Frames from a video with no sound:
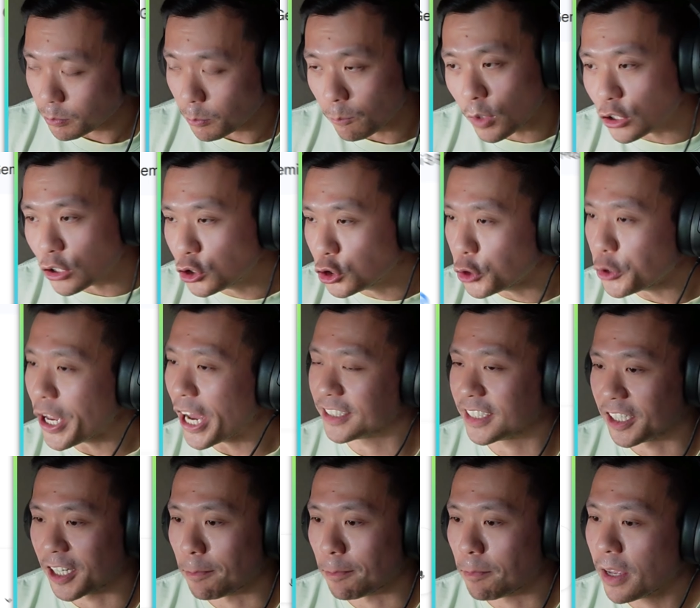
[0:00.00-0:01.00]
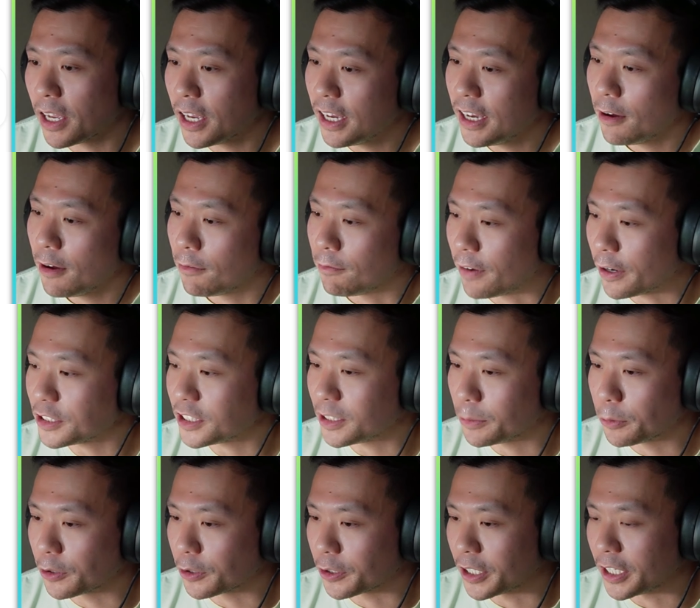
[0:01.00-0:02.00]
Show you how to set it up. Very
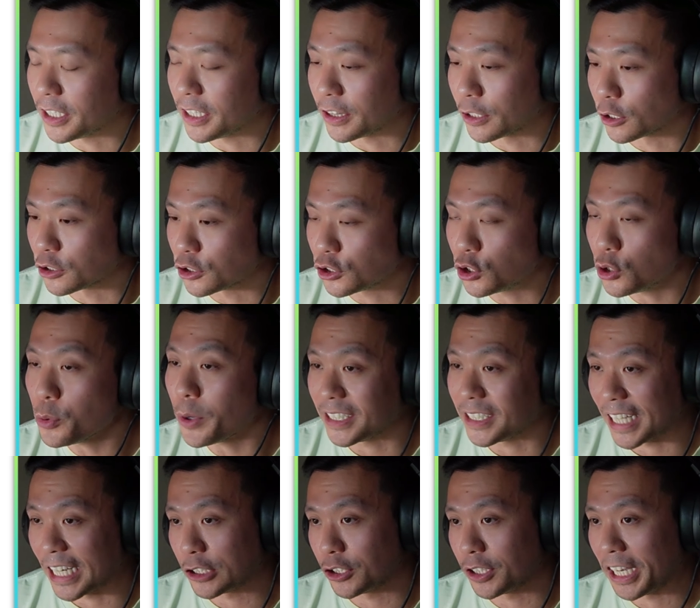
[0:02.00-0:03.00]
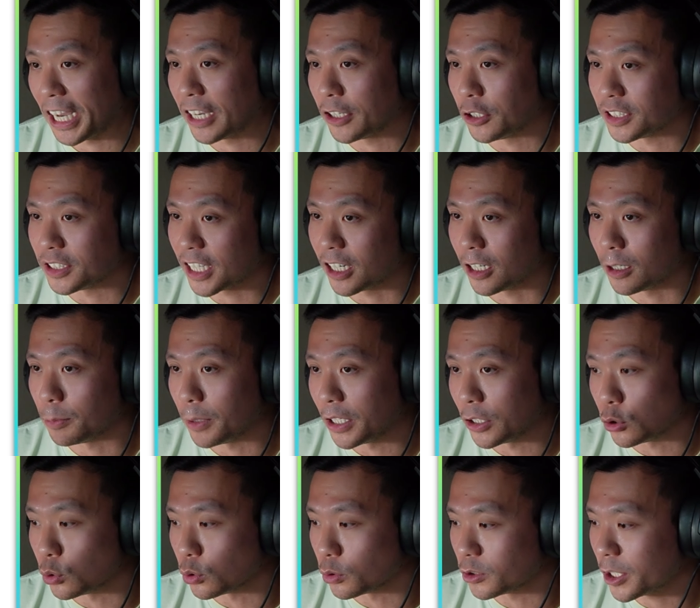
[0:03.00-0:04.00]
similarly, there's 2 ways actually how you set up
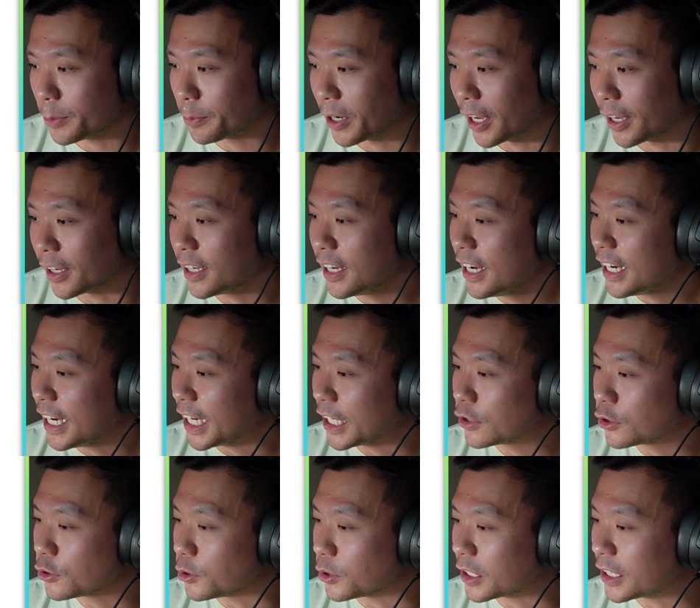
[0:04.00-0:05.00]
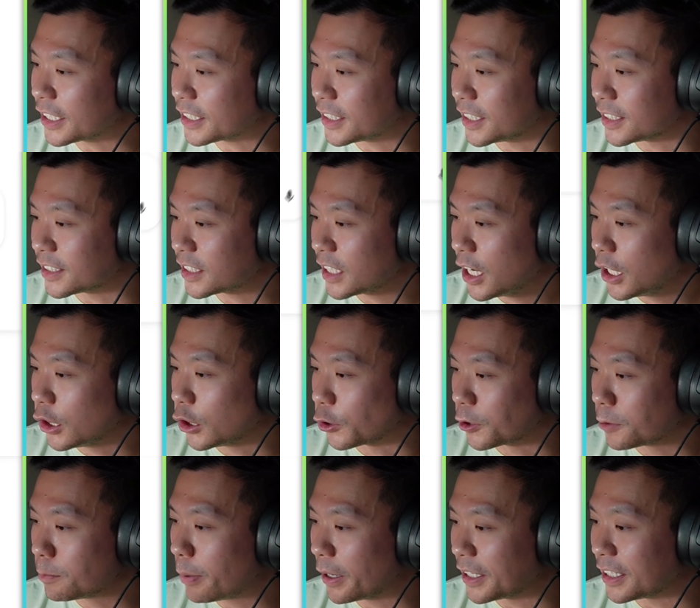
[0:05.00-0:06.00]
in Google Gemini. Either you click this
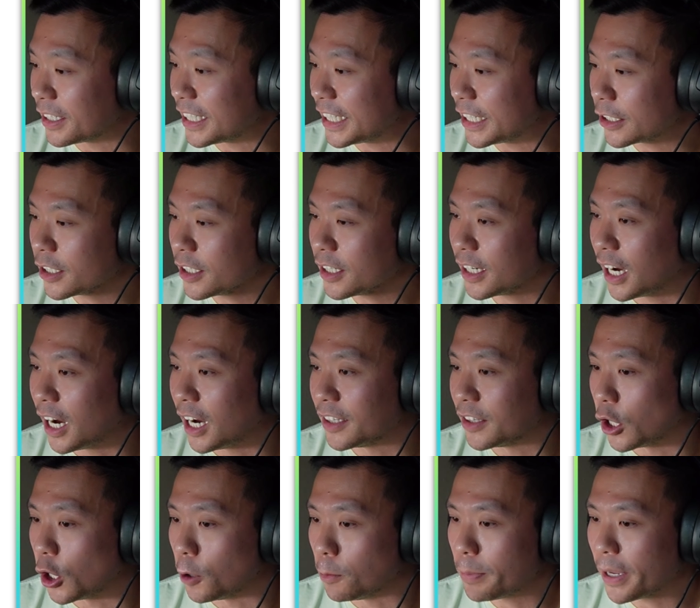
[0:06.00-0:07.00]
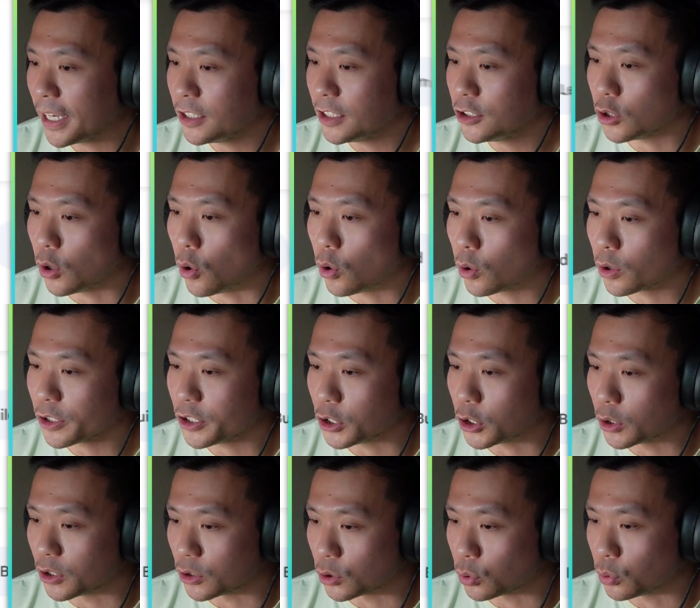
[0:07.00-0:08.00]
Learn button here on the homepage, or you
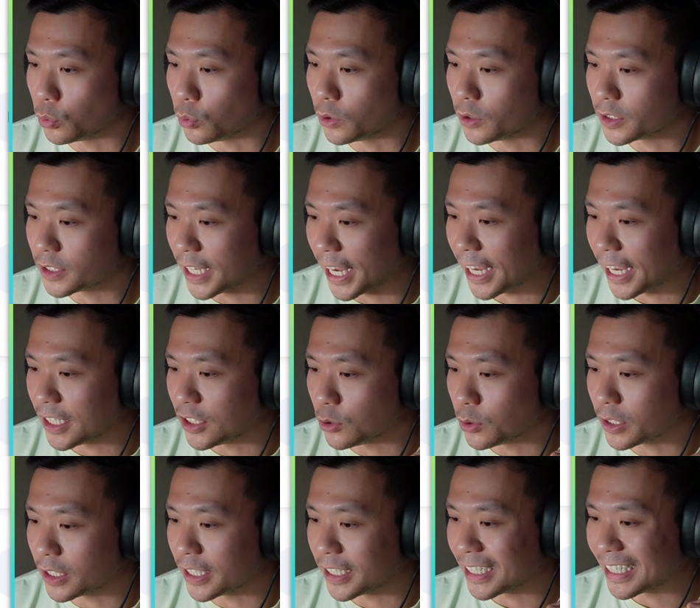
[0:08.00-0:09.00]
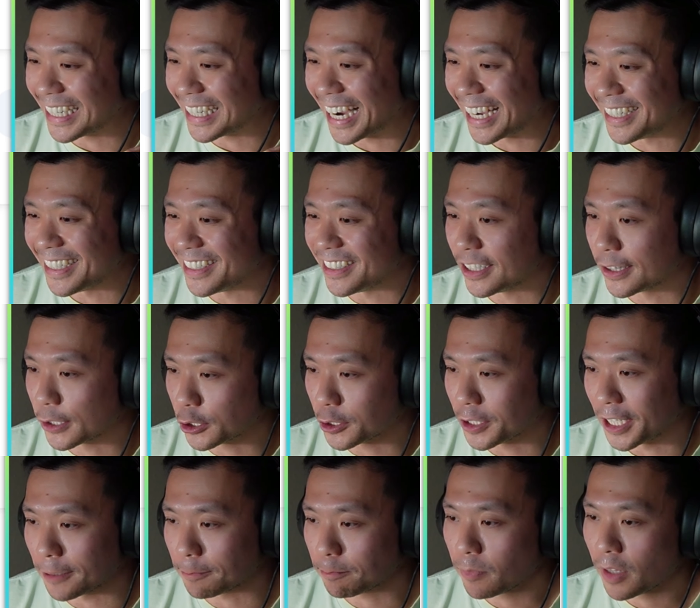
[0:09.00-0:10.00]
go to Tools and you click Guided
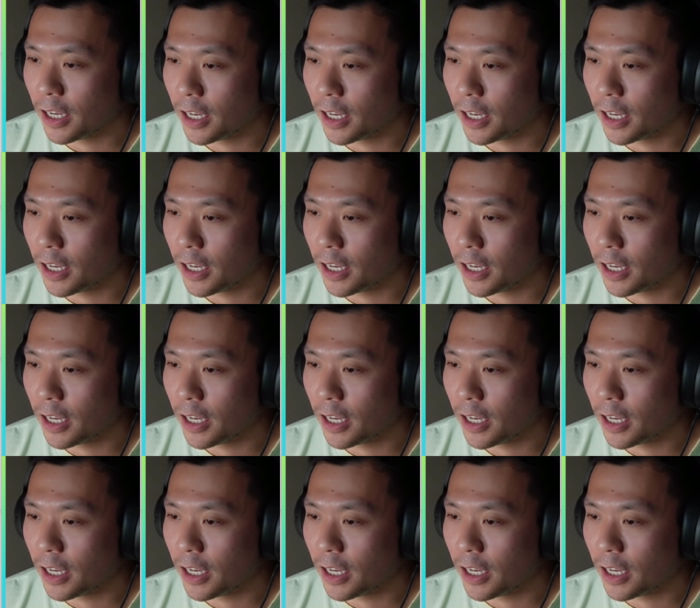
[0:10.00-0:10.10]
Learning.